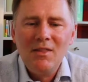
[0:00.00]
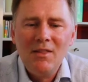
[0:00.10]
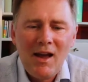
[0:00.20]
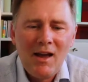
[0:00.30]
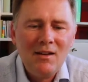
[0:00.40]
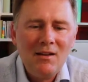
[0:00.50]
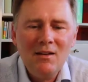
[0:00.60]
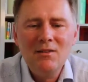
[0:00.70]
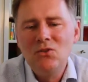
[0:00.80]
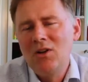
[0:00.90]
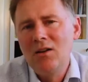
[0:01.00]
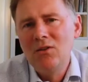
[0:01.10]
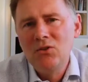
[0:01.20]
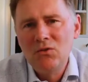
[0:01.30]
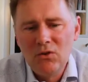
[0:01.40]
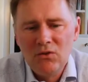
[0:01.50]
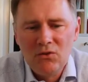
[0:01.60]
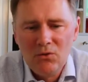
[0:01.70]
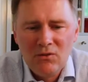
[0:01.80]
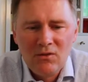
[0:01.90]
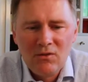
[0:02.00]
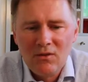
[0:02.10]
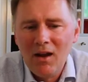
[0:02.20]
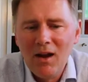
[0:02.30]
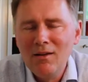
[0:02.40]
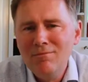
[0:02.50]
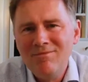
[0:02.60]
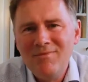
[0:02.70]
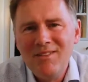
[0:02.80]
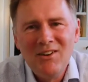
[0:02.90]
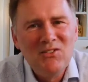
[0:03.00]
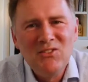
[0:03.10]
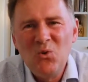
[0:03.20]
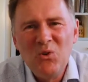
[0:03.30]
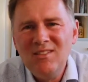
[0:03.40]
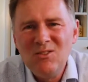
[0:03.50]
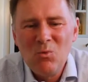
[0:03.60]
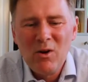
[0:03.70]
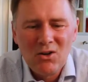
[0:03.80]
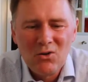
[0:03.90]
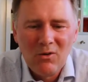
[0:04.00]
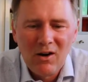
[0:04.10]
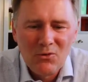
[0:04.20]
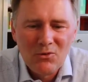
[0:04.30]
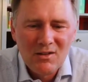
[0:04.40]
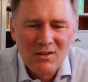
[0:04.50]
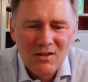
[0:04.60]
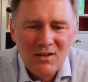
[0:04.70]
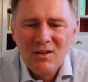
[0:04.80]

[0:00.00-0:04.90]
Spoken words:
that is a challenge for students, and there is no easy way around it.